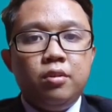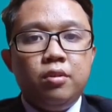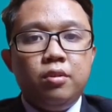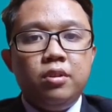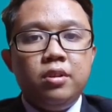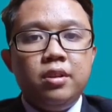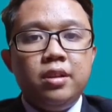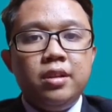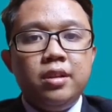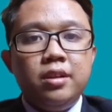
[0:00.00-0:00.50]

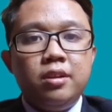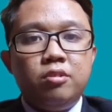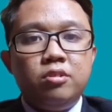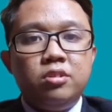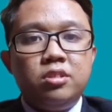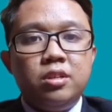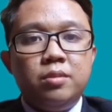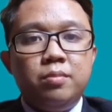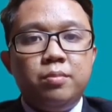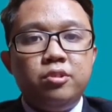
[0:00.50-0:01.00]
Only
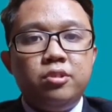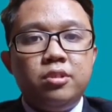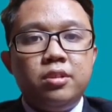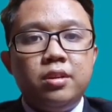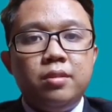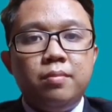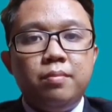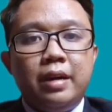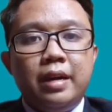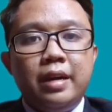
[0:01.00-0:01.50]

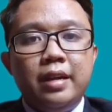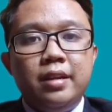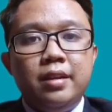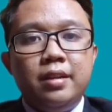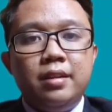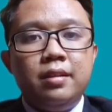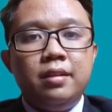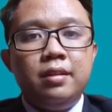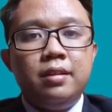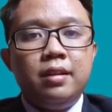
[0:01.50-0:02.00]
contributed by
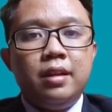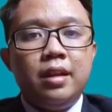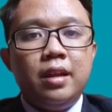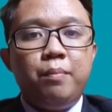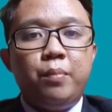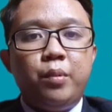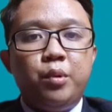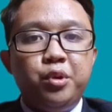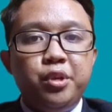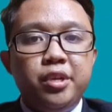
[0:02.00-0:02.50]

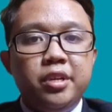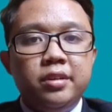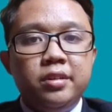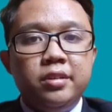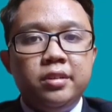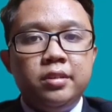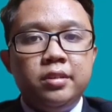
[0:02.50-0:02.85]
employer.